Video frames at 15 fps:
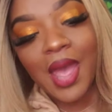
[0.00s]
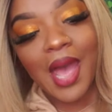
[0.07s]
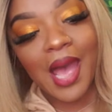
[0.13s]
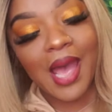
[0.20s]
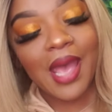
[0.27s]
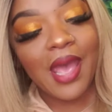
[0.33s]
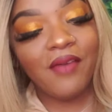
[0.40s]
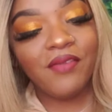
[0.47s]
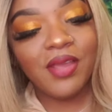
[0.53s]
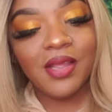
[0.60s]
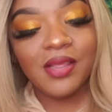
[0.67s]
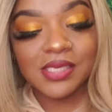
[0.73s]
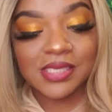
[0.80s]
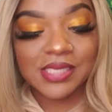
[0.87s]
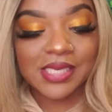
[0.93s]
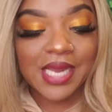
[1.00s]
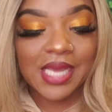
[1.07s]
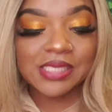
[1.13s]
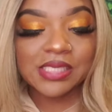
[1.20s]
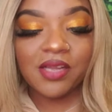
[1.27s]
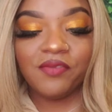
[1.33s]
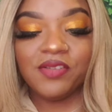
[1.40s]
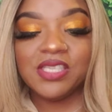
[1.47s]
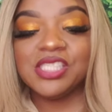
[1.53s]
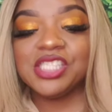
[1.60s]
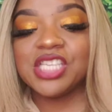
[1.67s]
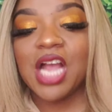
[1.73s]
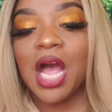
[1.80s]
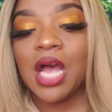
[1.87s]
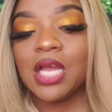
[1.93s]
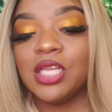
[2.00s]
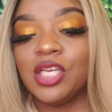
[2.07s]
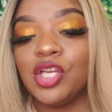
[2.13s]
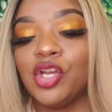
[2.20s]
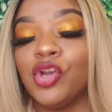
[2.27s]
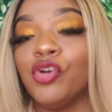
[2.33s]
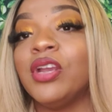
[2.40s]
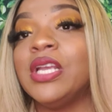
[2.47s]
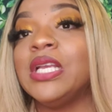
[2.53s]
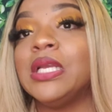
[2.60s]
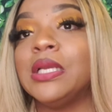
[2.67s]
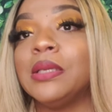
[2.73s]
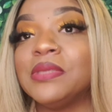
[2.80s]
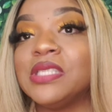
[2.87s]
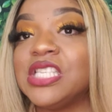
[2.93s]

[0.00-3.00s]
I have it in this nice, lovely chocolate cream.